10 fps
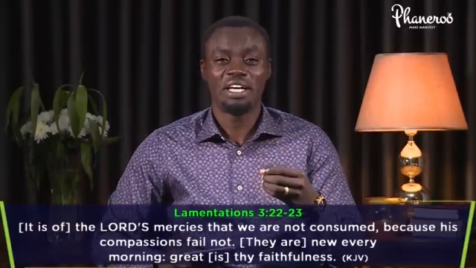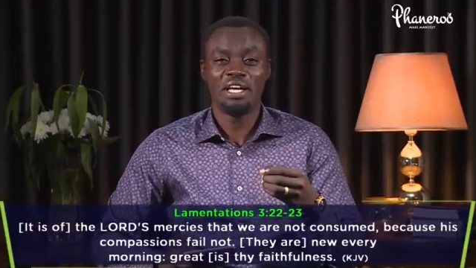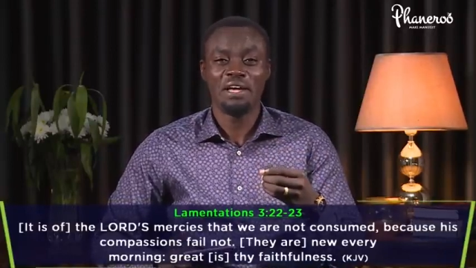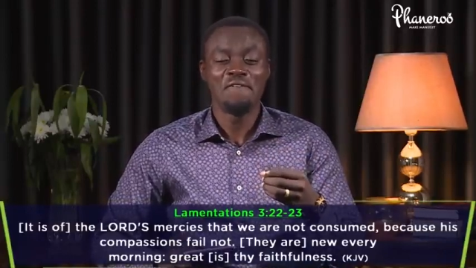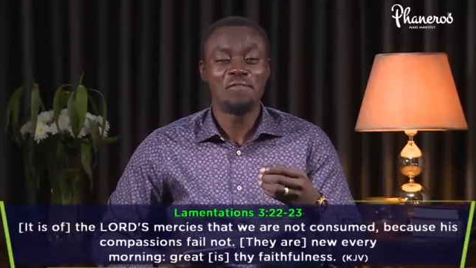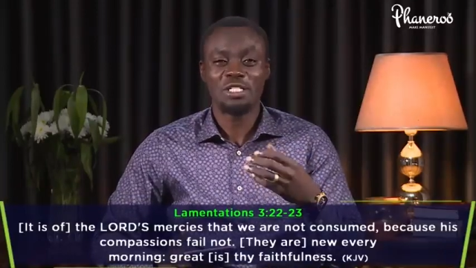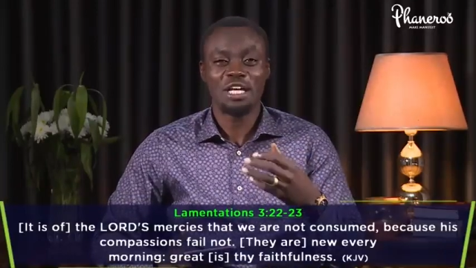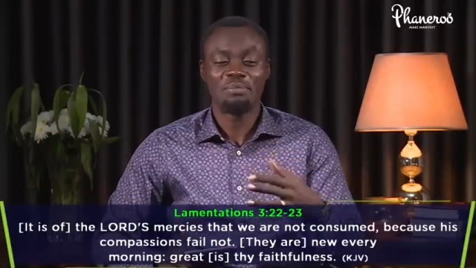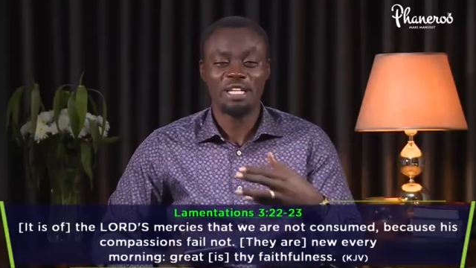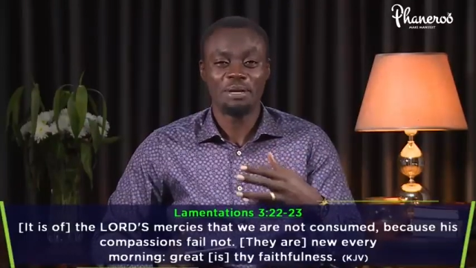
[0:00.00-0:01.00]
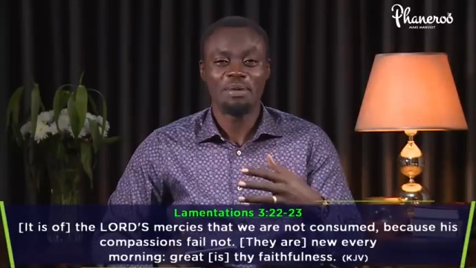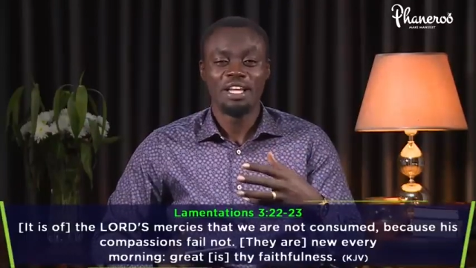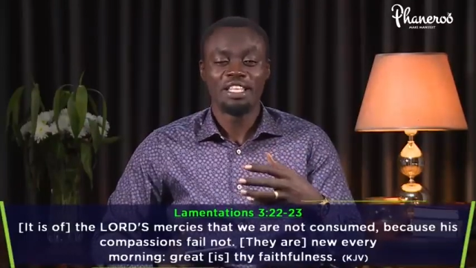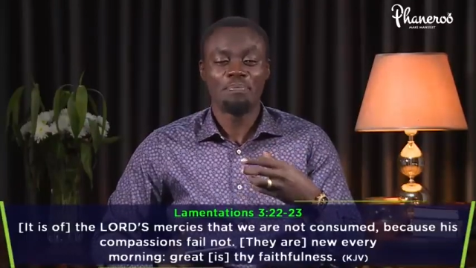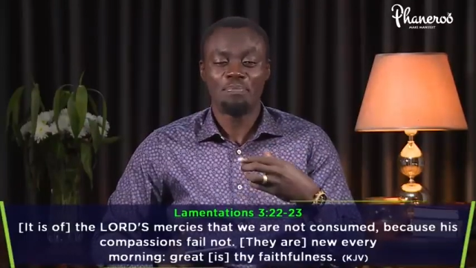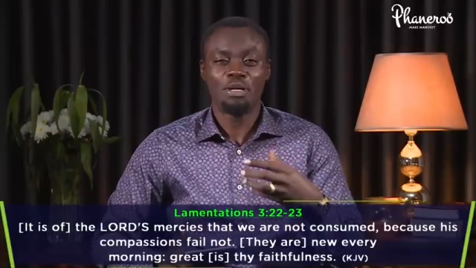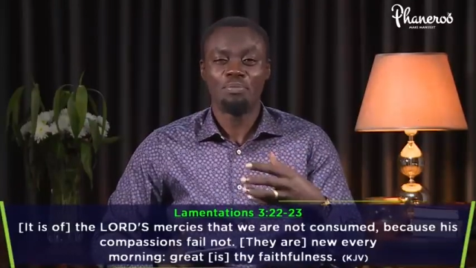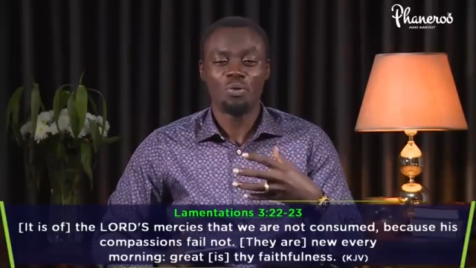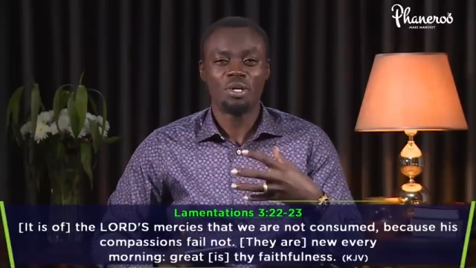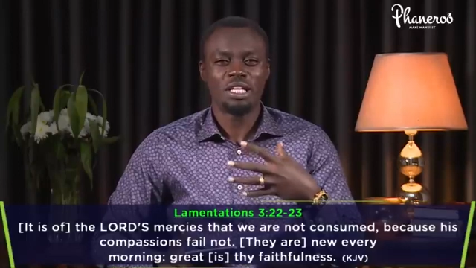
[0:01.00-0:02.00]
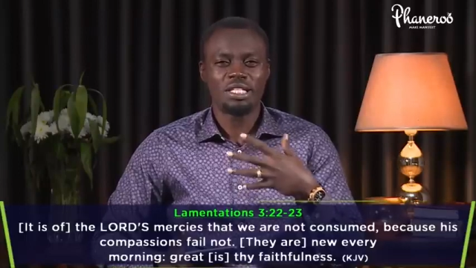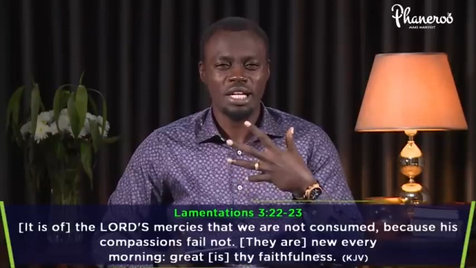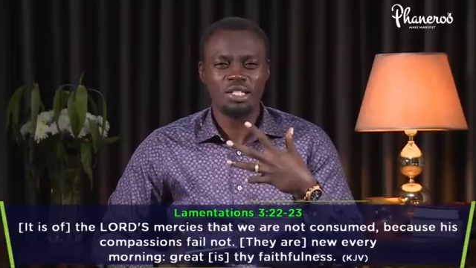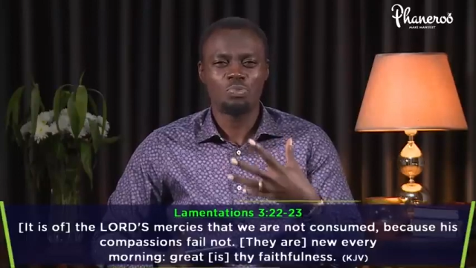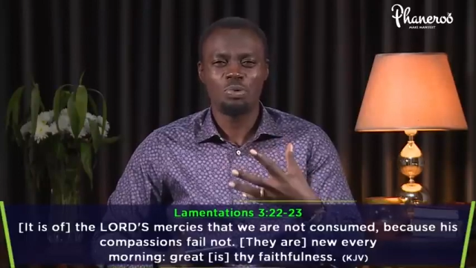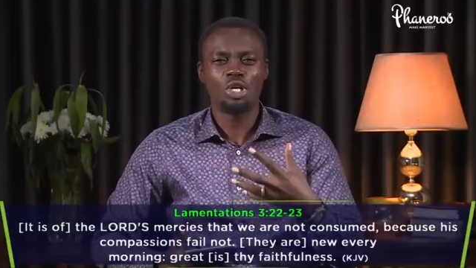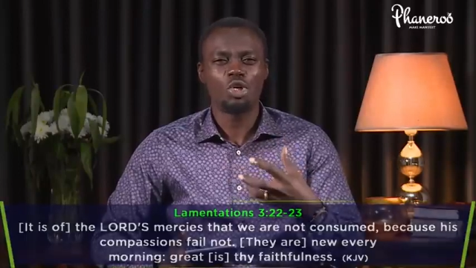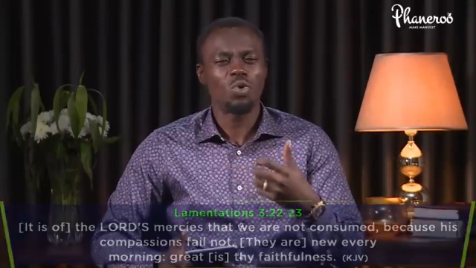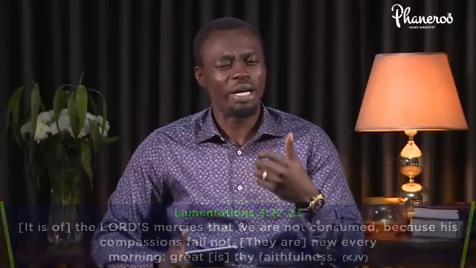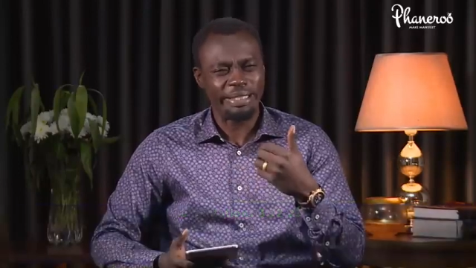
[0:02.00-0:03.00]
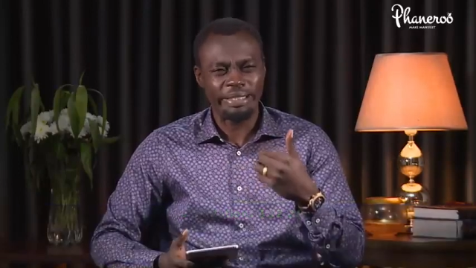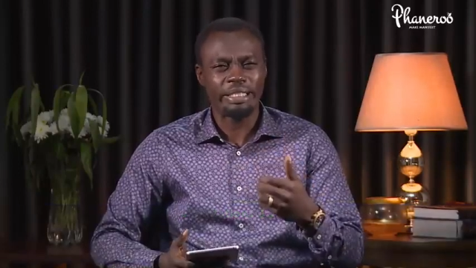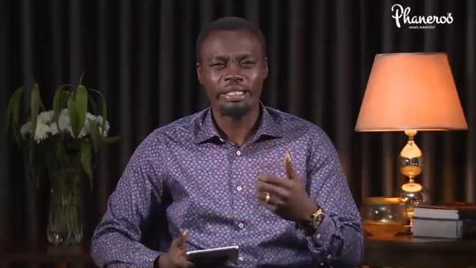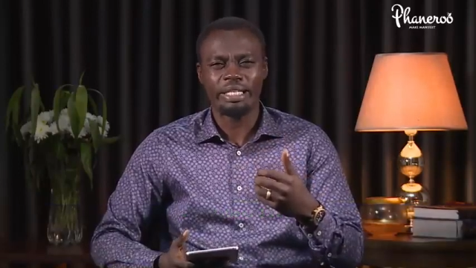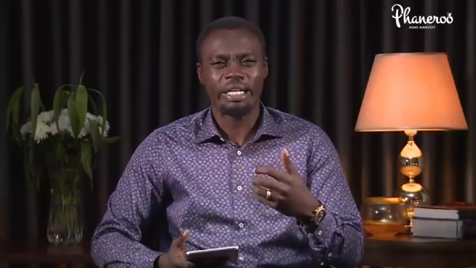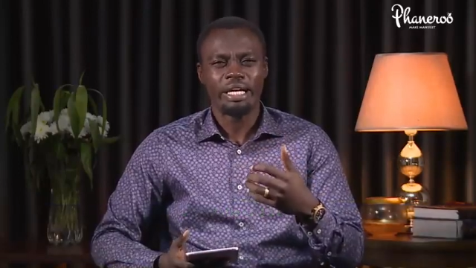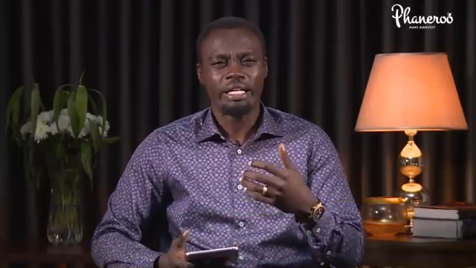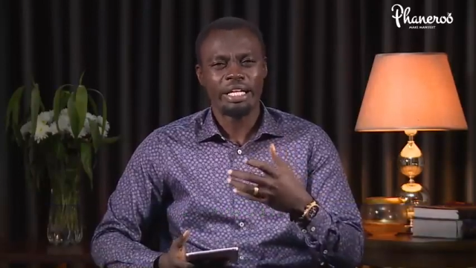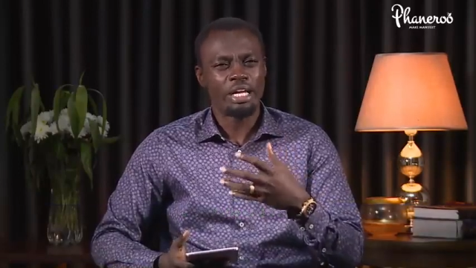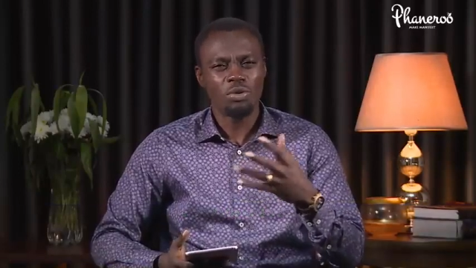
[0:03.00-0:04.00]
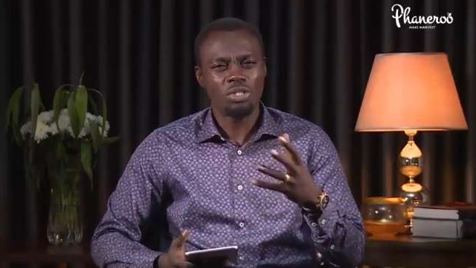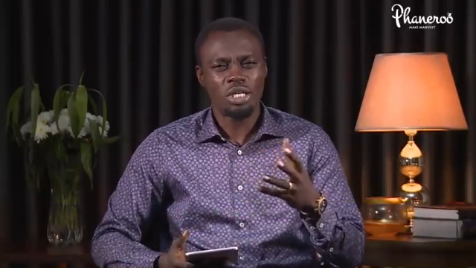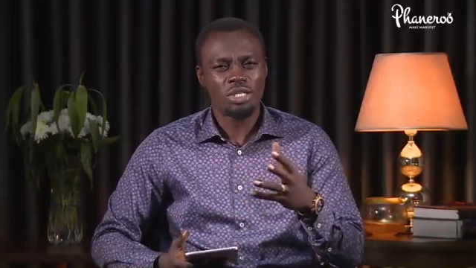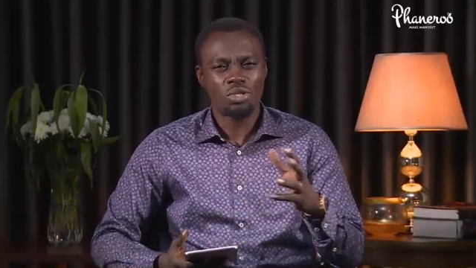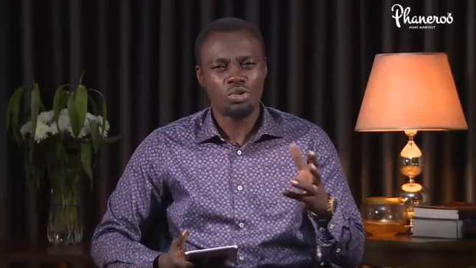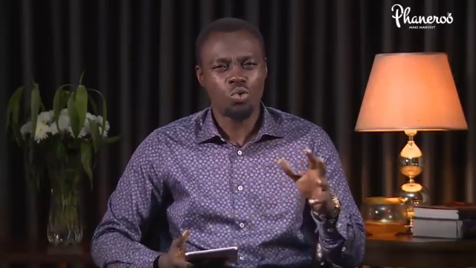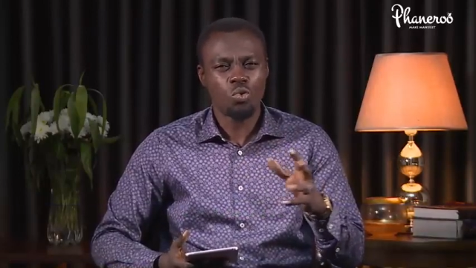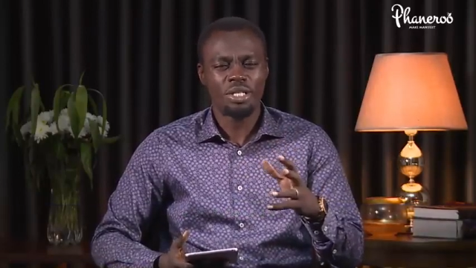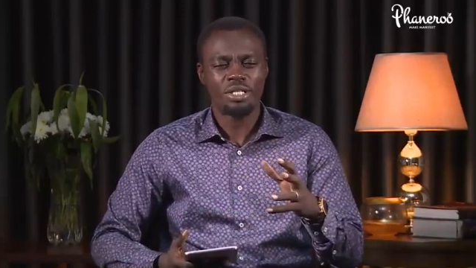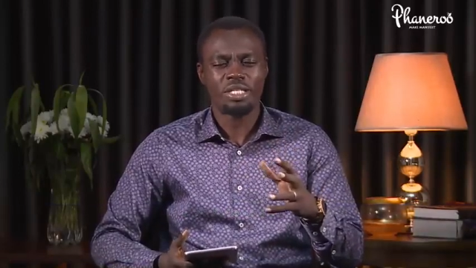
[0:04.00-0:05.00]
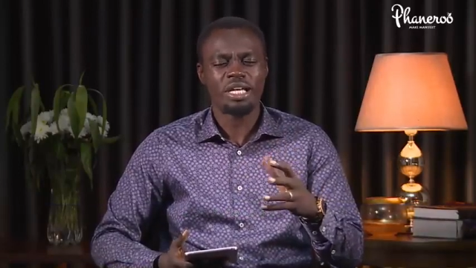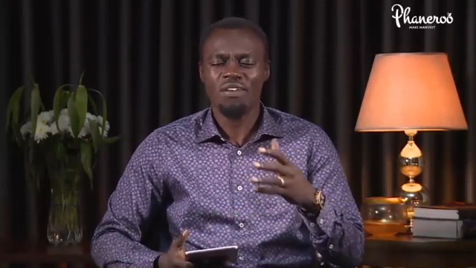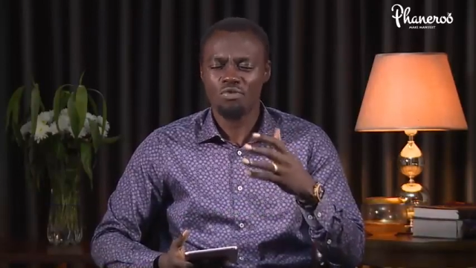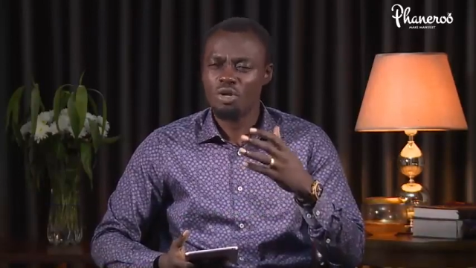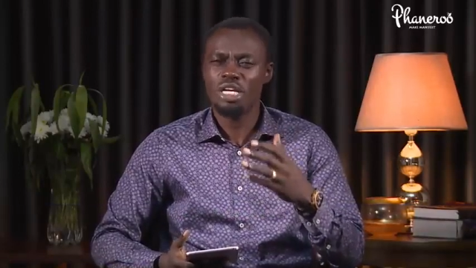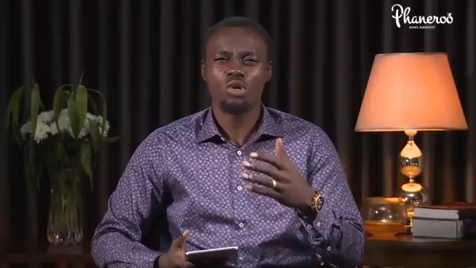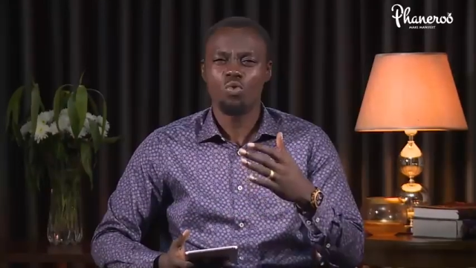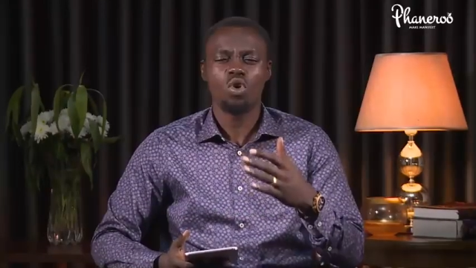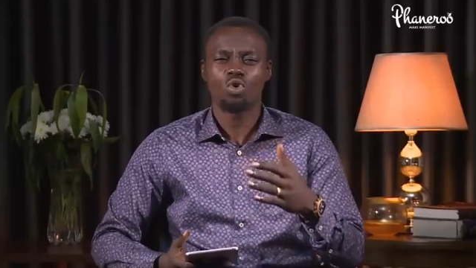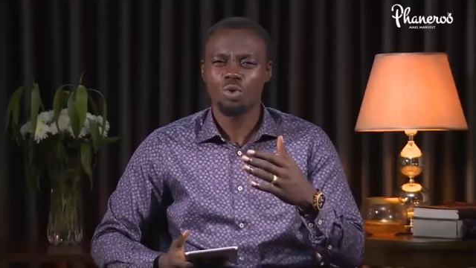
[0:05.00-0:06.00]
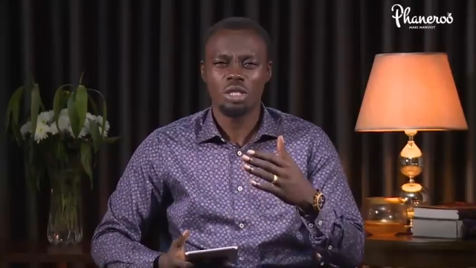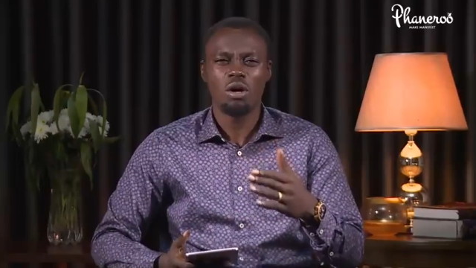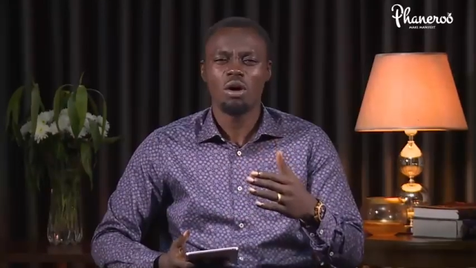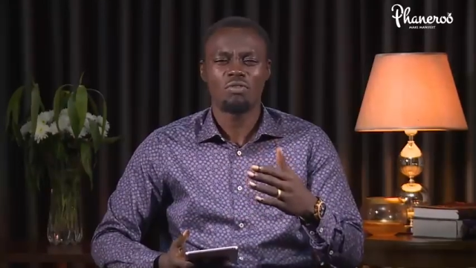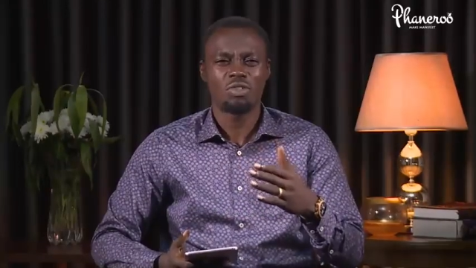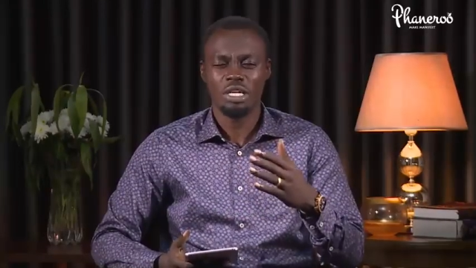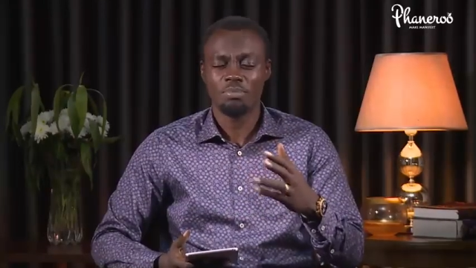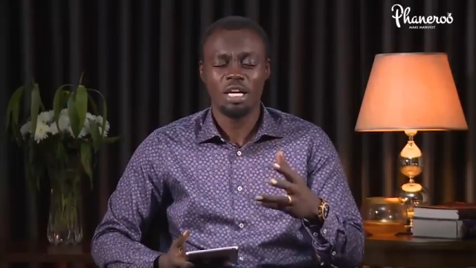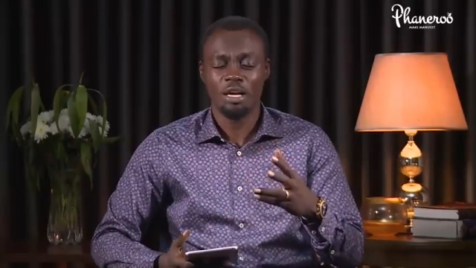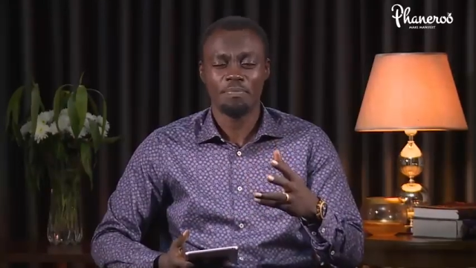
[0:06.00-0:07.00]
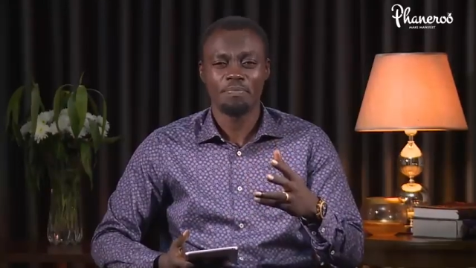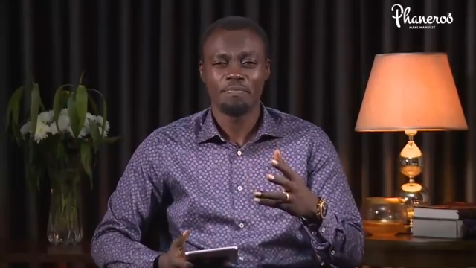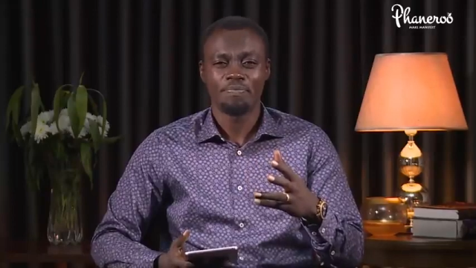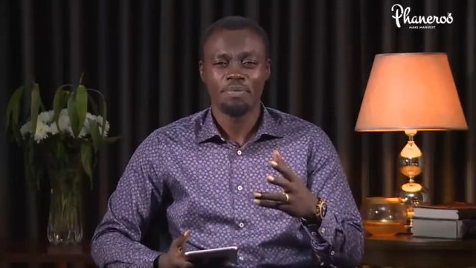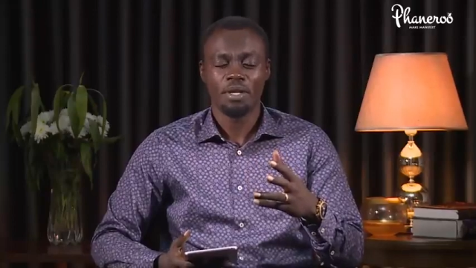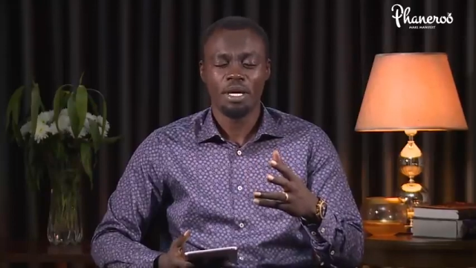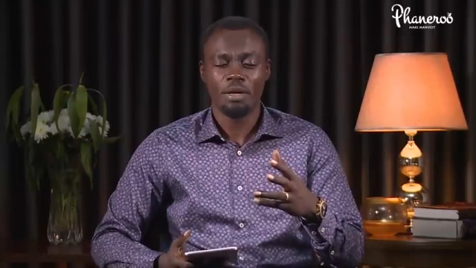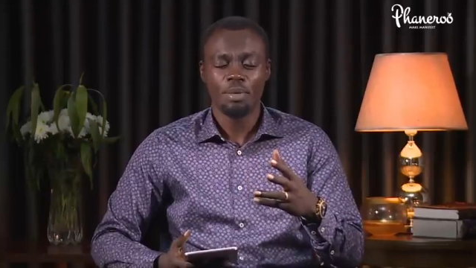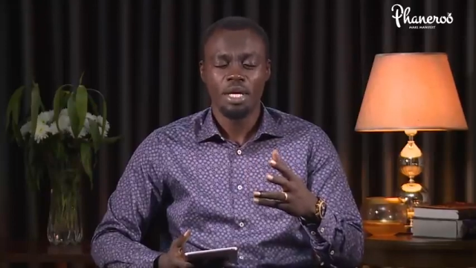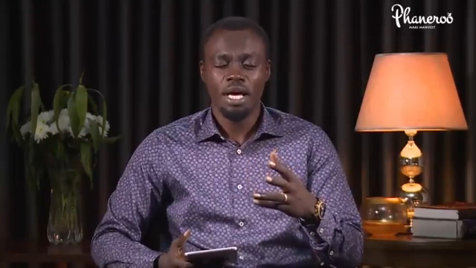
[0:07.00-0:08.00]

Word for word: Okay? For some time. The people, when they start speaking, you can tell they, they are not just two weeks. They have really walked with God for some time. Okay?